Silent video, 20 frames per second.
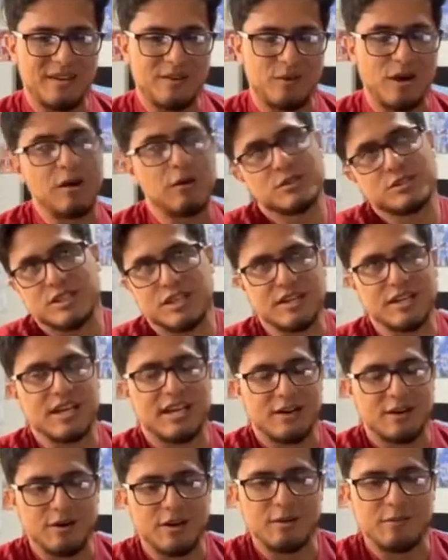Well, I was gonna
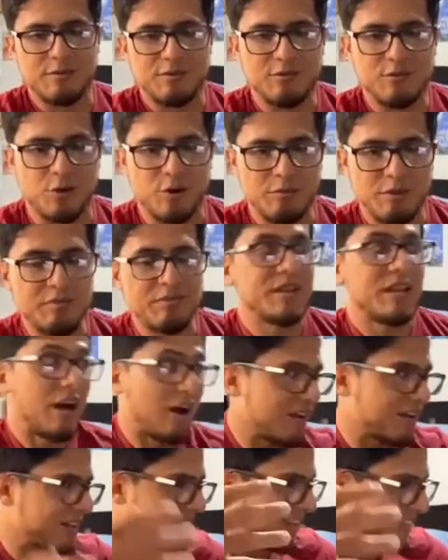get it ready before. Maybe
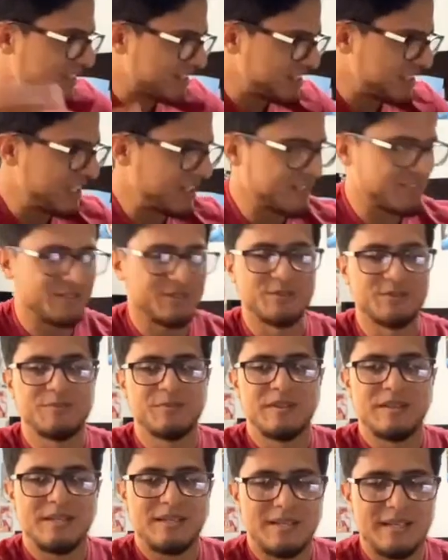now I can get the chair too.
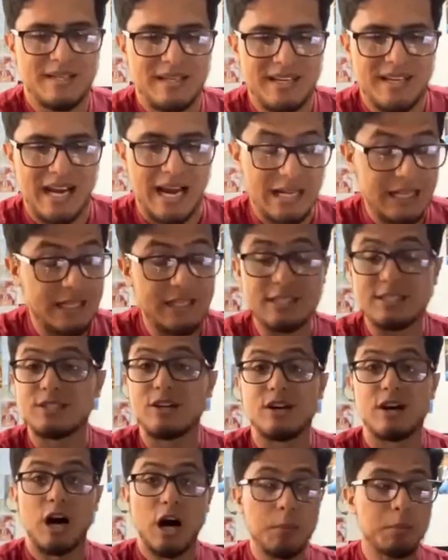I need to
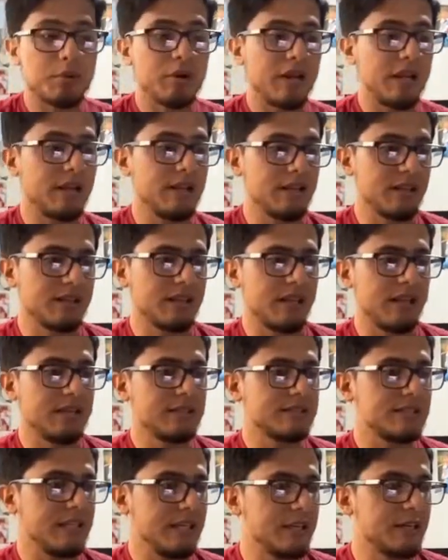start upgrading the
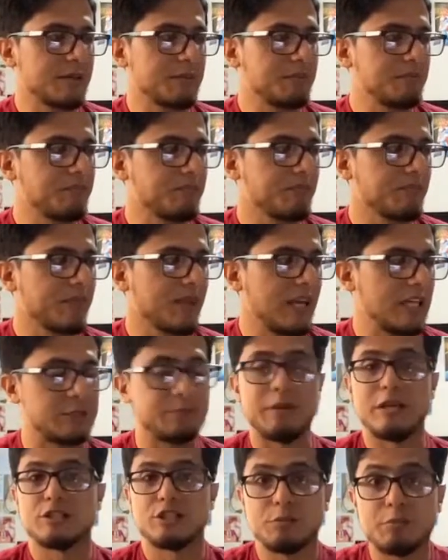things here,
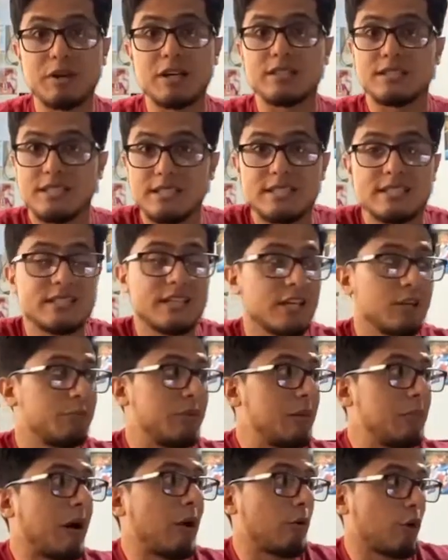especially because this is gonna
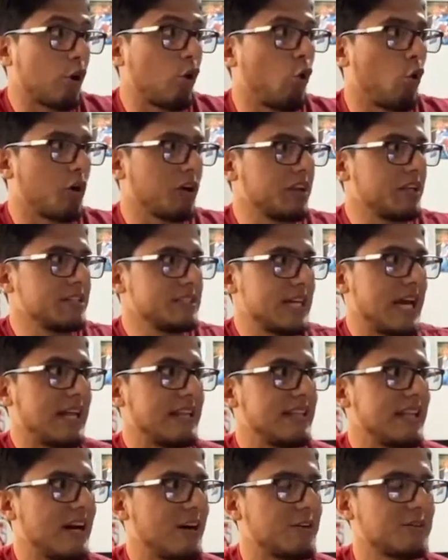be my recording
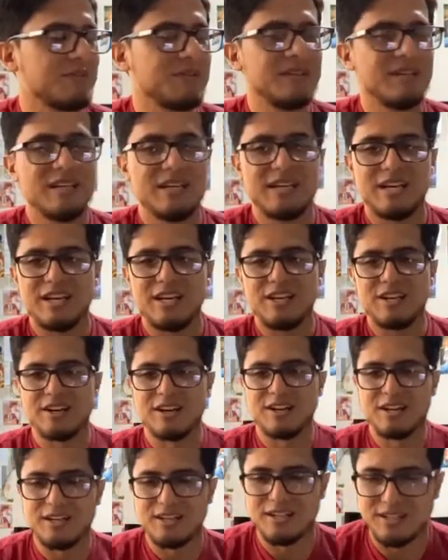den now. You're
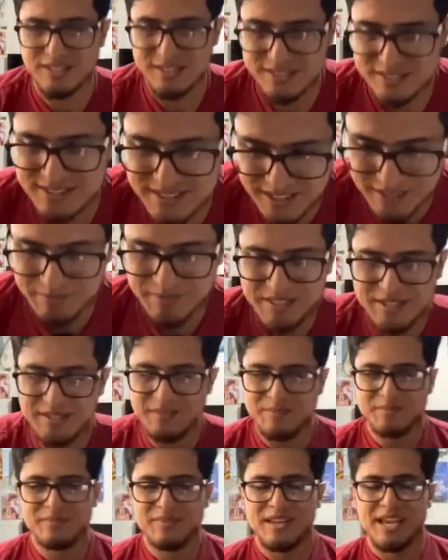gonna see
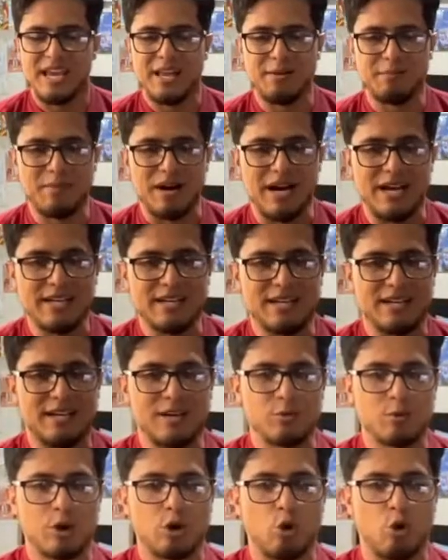me in
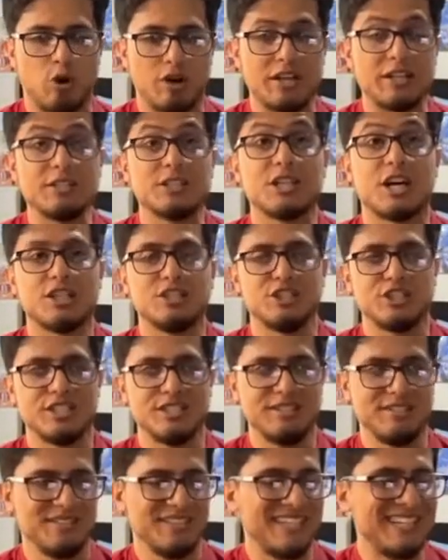my recording
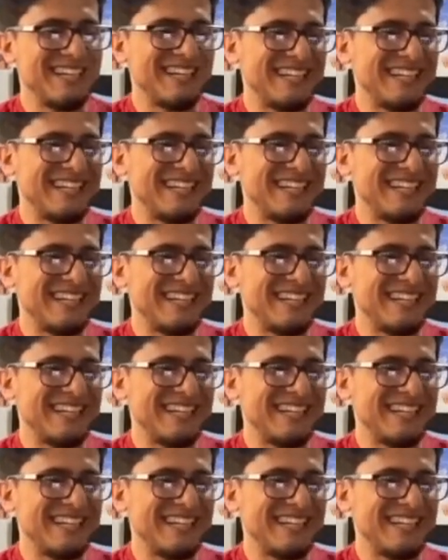dungeon.